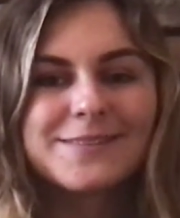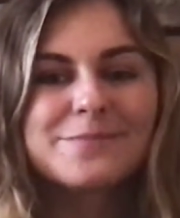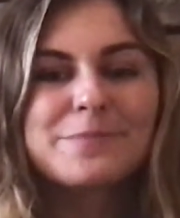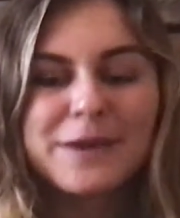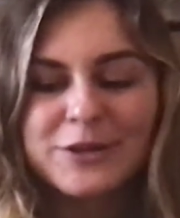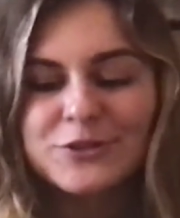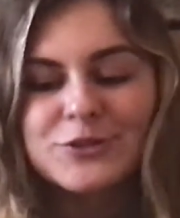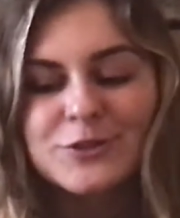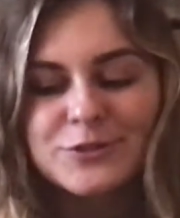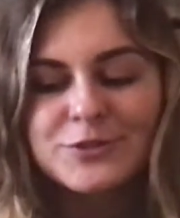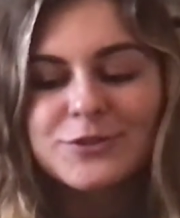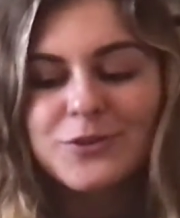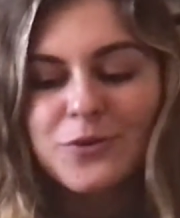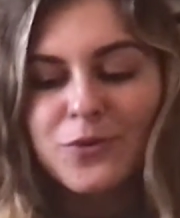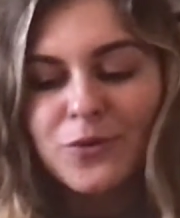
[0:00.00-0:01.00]

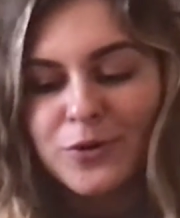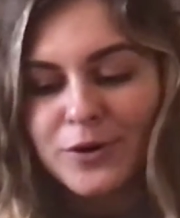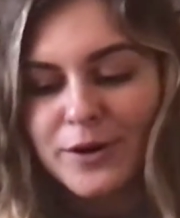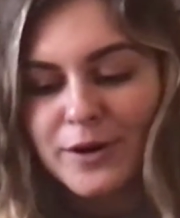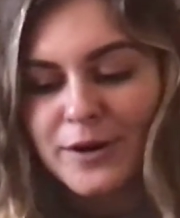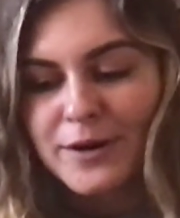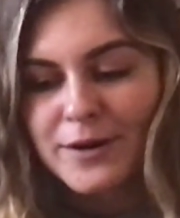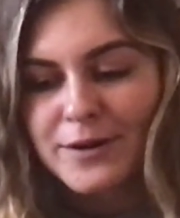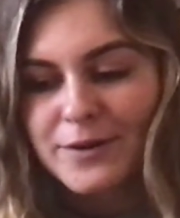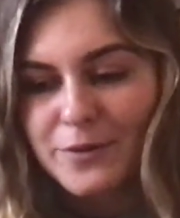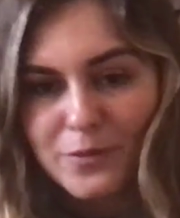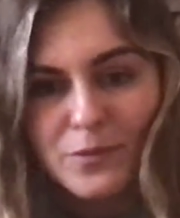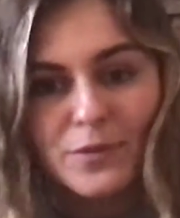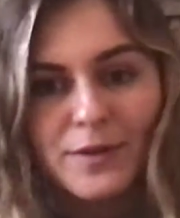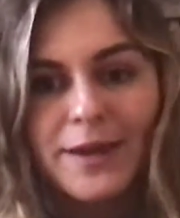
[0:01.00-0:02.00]
pictures or
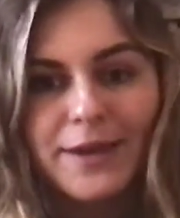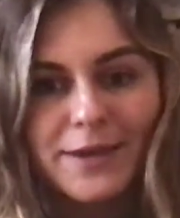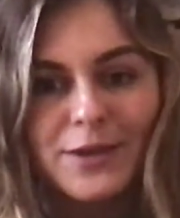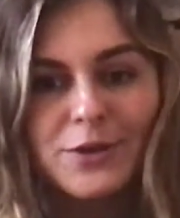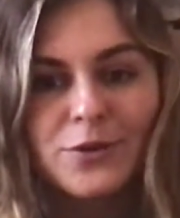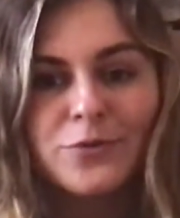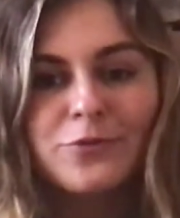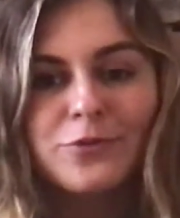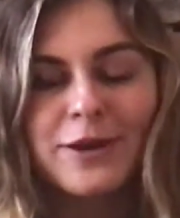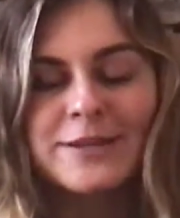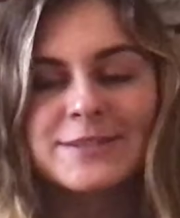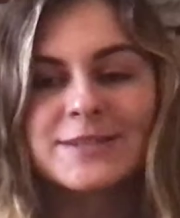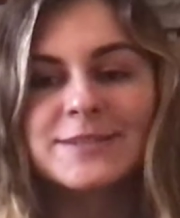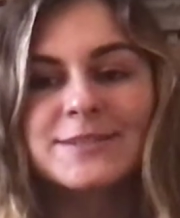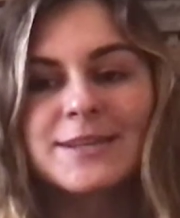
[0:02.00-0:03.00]

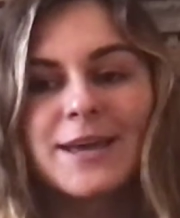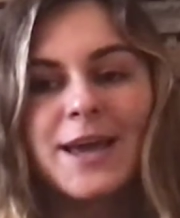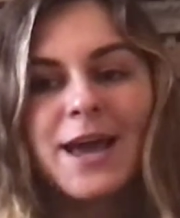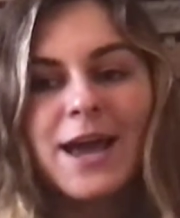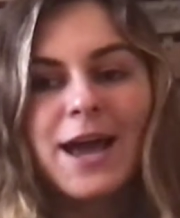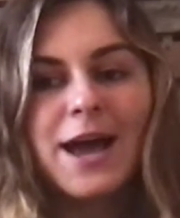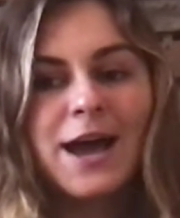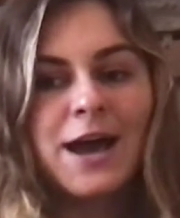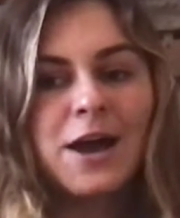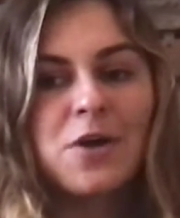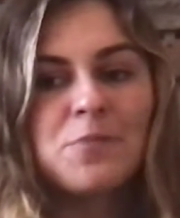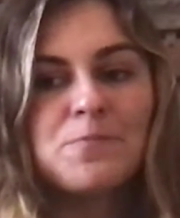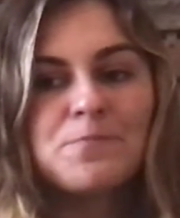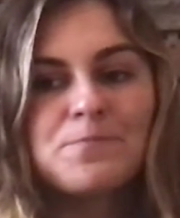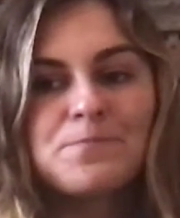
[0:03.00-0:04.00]
phrases,
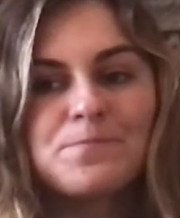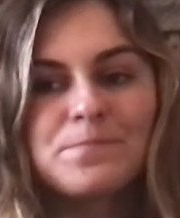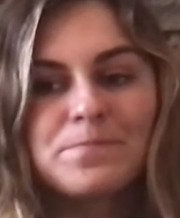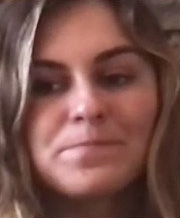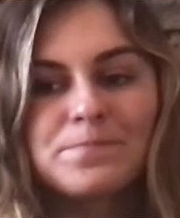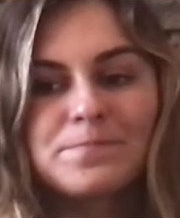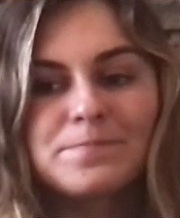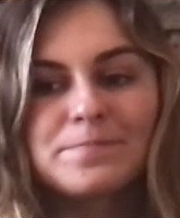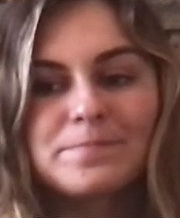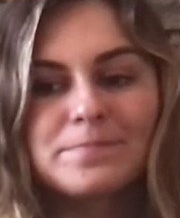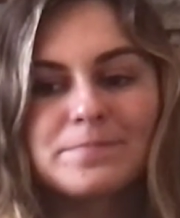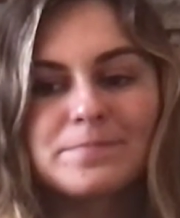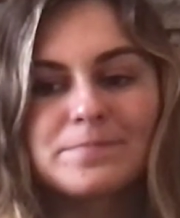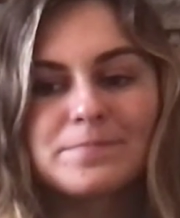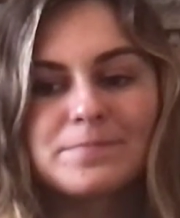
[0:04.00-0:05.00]
and
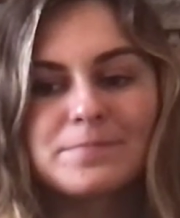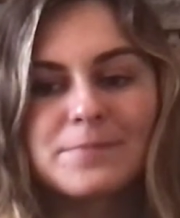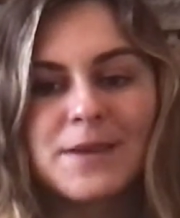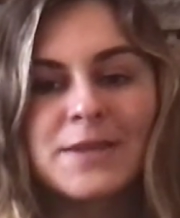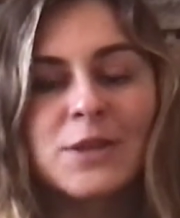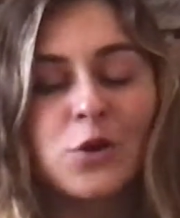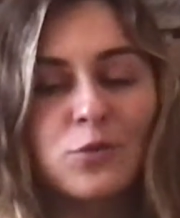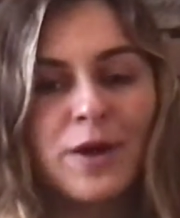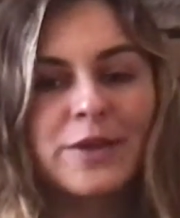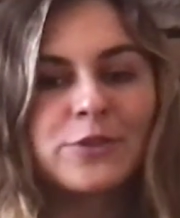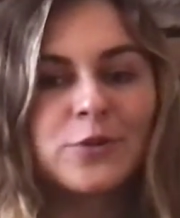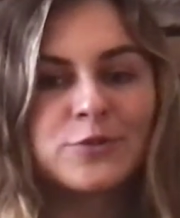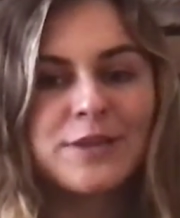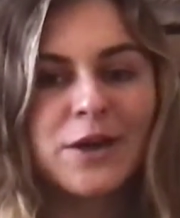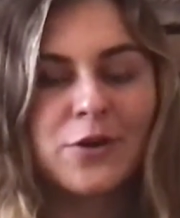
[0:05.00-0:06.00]
they'll write
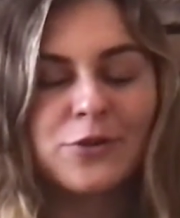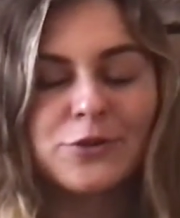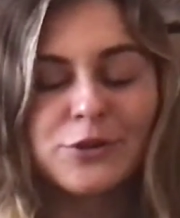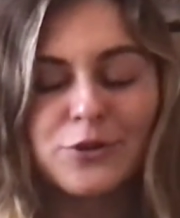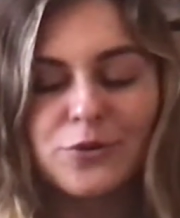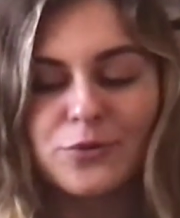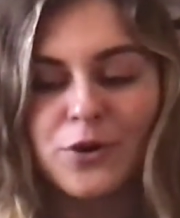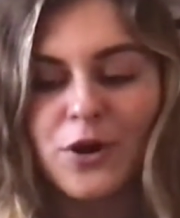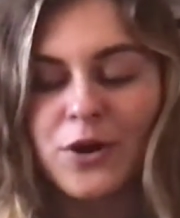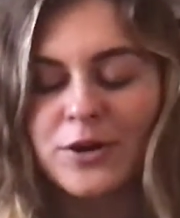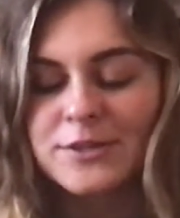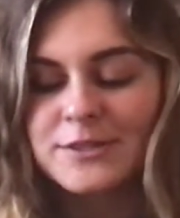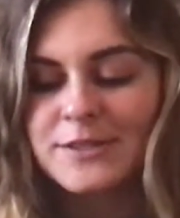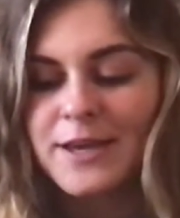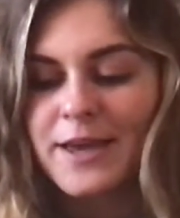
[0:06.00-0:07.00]
those out onto note
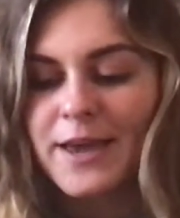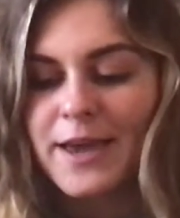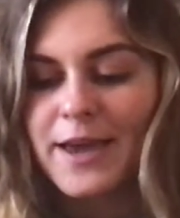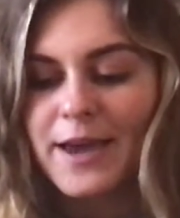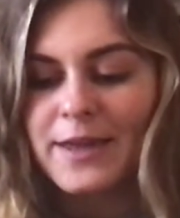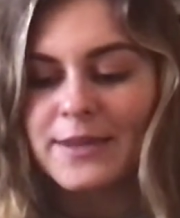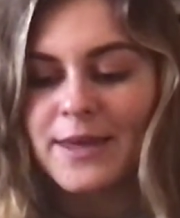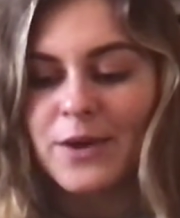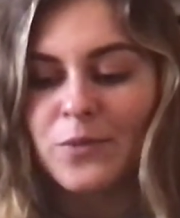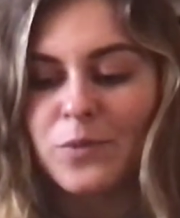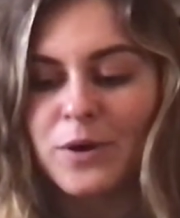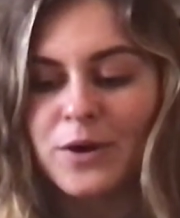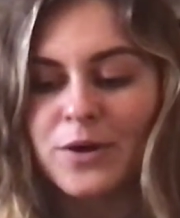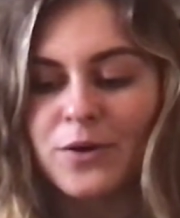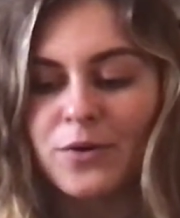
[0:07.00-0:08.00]
cards, and they
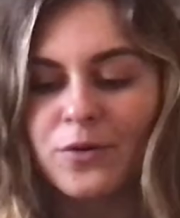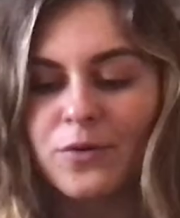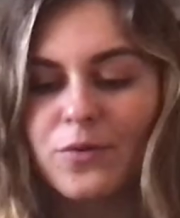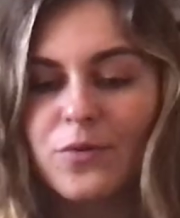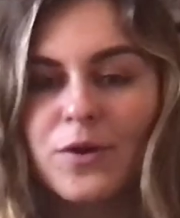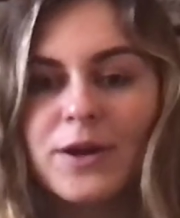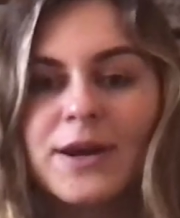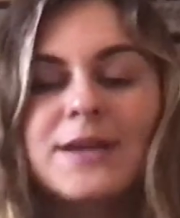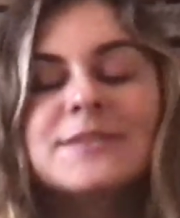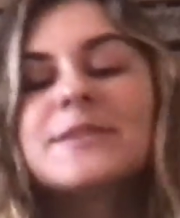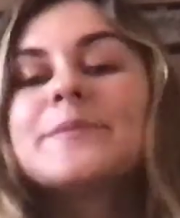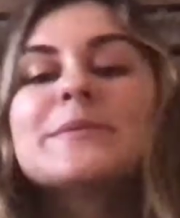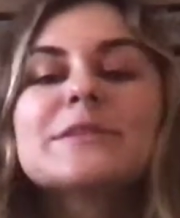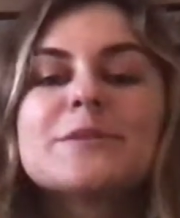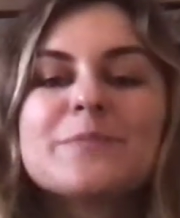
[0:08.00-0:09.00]
will organize
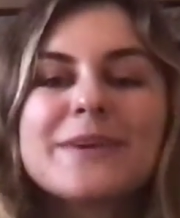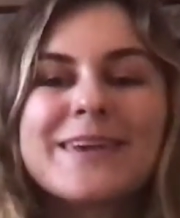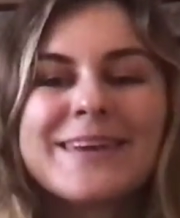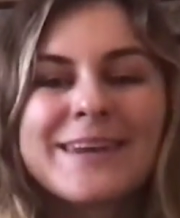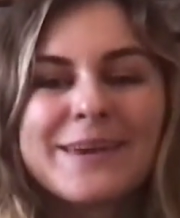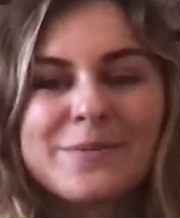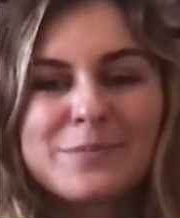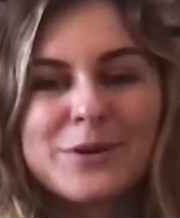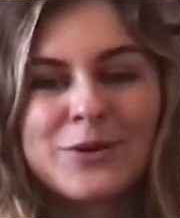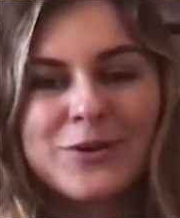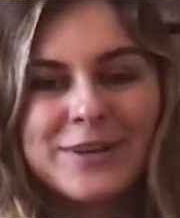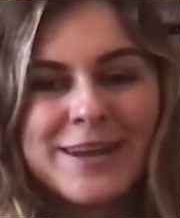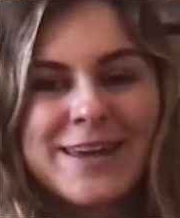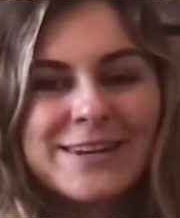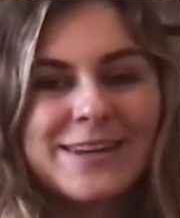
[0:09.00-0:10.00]
them into beginning, middle,
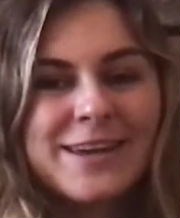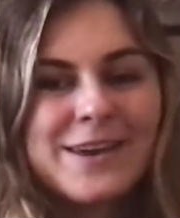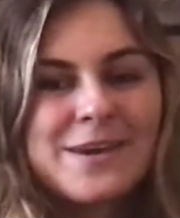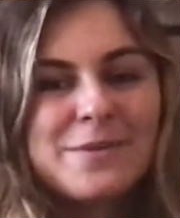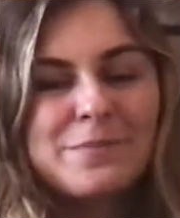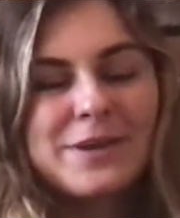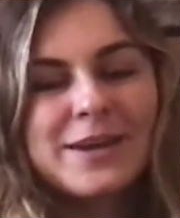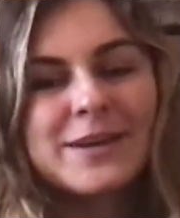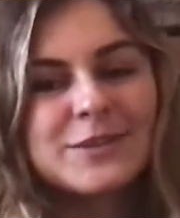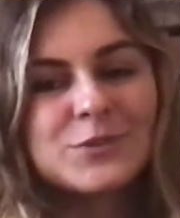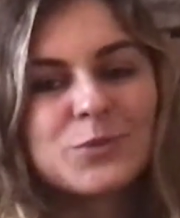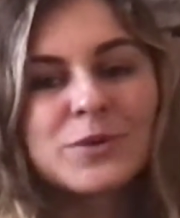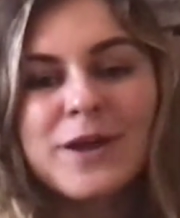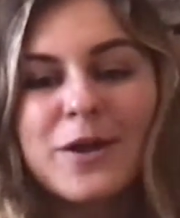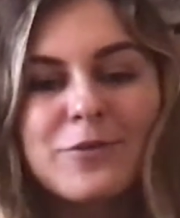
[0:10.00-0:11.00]
and end, because
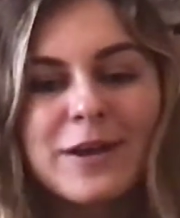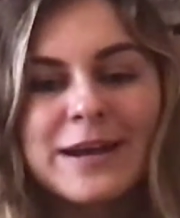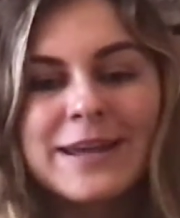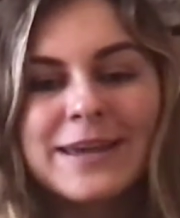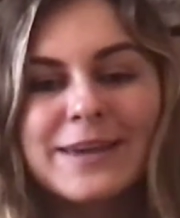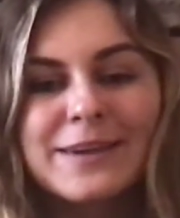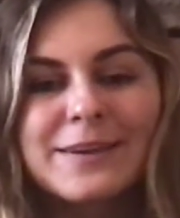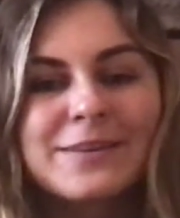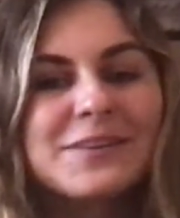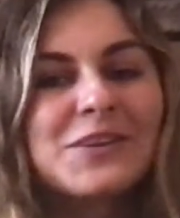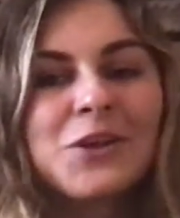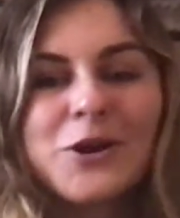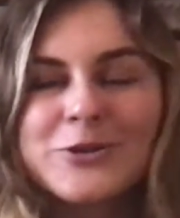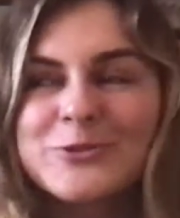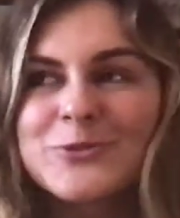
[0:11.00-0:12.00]
we're not writing
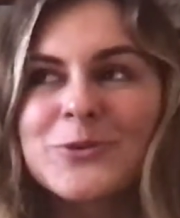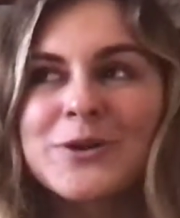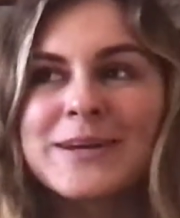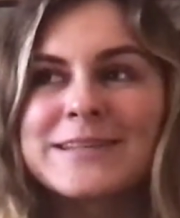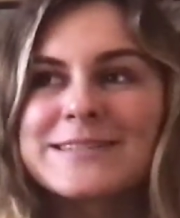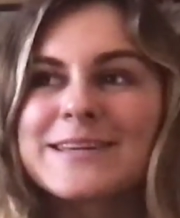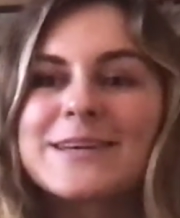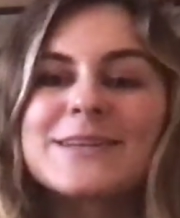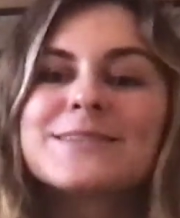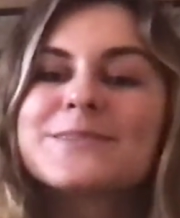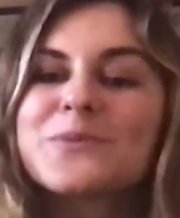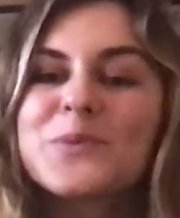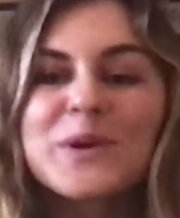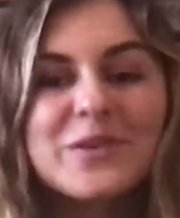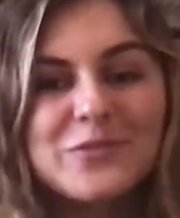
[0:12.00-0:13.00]
long stories because
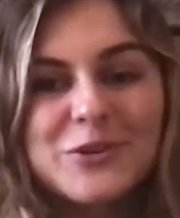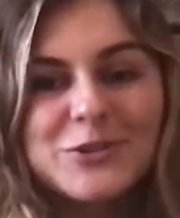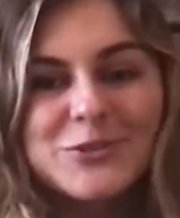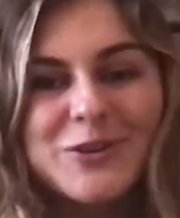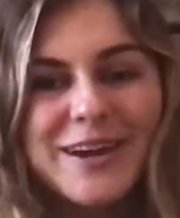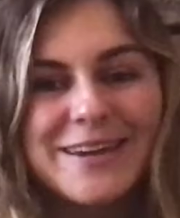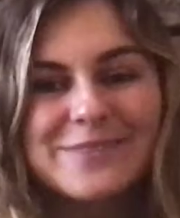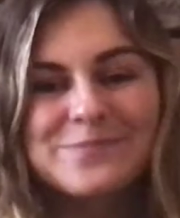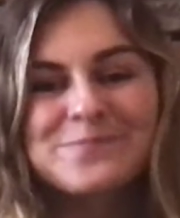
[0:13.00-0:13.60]
we're in first grade.